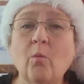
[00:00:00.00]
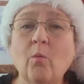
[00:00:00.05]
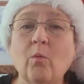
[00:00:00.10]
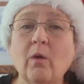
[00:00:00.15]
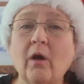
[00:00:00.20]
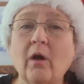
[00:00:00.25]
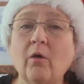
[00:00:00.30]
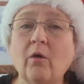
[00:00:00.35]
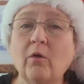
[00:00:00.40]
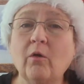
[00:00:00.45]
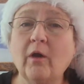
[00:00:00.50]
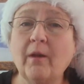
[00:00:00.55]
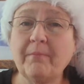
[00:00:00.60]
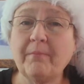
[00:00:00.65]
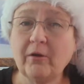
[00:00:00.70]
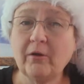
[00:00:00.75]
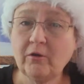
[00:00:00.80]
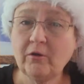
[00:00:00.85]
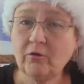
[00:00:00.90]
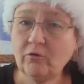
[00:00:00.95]
Well,
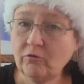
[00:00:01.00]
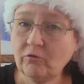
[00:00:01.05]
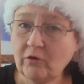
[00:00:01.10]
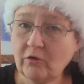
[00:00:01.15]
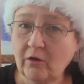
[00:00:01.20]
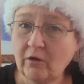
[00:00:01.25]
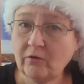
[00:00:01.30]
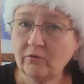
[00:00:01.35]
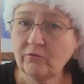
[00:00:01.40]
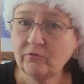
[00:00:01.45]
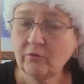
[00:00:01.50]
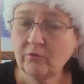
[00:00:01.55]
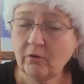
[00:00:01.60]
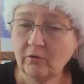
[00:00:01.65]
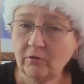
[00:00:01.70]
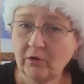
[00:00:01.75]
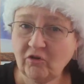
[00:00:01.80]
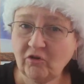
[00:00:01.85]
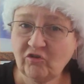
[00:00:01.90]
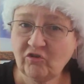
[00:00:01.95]
American Girl dolls
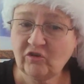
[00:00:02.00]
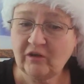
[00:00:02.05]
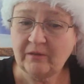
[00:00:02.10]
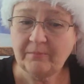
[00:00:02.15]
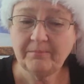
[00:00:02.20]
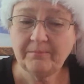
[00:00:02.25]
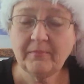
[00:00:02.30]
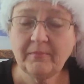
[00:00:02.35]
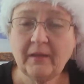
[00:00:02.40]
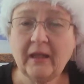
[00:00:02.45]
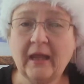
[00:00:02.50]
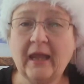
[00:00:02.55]
are not cheap,